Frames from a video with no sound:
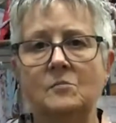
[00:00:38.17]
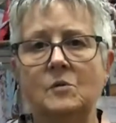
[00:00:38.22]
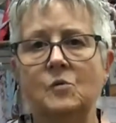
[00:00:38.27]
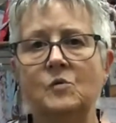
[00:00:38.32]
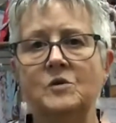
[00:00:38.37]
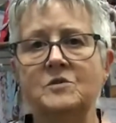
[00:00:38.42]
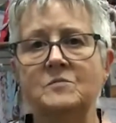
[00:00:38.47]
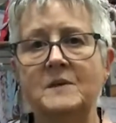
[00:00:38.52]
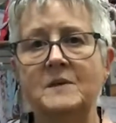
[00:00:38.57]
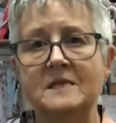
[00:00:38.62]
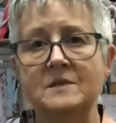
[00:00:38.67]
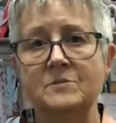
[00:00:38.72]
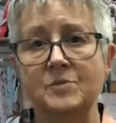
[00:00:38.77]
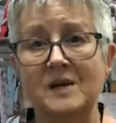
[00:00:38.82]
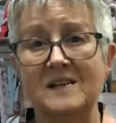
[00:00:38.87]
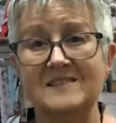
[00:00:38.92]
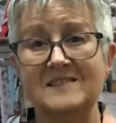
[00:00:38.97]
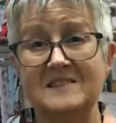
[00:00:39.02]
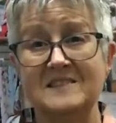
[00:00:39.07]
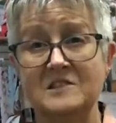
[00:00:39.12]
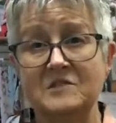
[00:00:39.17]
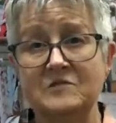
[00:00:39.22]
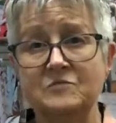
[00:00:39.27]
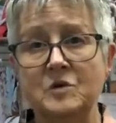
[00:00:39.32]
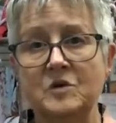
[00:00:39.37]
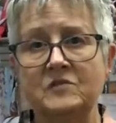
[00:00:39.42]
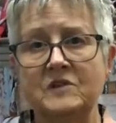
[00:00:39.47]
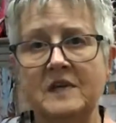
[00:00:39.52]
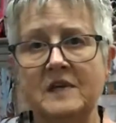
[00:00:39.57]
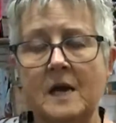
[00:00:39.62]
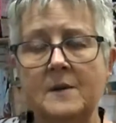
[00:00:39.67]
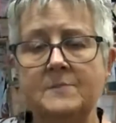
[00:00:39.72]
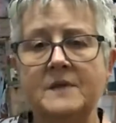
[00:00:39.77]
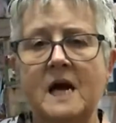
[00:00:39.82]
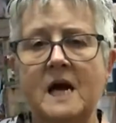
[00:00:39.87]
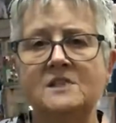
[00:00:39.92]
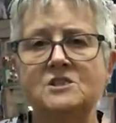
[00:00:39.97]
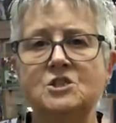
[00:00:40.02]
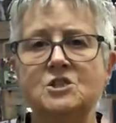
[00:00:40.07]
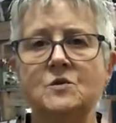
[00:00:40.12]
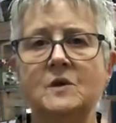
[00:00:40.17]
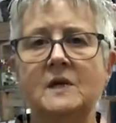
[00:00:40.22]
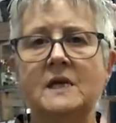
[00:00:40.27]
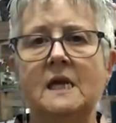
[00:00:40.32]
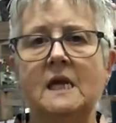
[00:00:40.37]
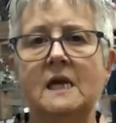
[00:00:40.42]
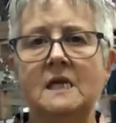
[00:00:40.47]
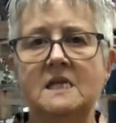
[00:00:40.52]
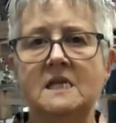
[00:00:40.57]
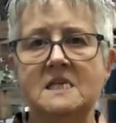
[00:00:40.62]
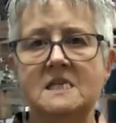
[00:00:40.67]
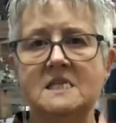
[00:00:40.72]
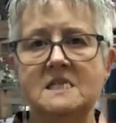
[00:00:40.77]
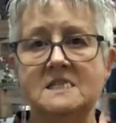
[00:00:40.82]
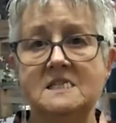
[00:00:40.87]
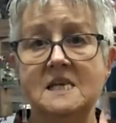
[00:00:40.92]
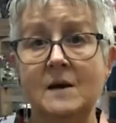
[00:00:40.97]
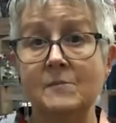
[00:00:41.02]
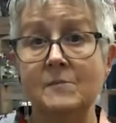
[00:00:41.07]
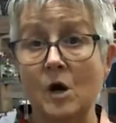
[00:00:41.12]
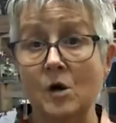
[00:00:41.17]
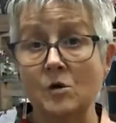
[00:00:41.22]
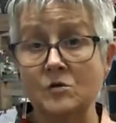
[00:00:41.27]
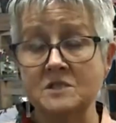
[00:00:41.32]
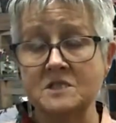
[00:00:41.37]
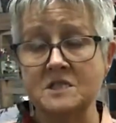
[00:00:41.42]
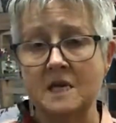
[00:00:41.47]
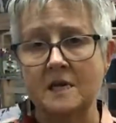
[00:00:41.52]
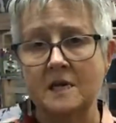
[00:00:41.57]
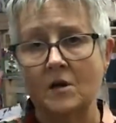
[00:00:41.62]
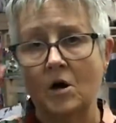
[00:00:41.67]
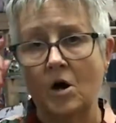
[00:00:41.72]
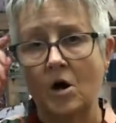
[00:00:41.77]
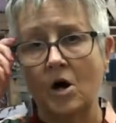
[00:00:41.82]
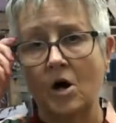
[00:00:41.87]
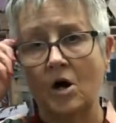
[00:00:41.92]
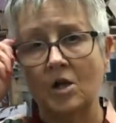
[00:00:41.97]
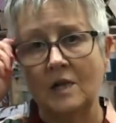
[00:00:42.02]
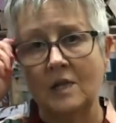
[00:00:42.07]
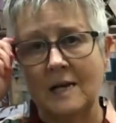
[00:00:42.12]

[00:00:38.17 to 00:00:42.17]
with me in the process of moving, I'm not doing any demos at all.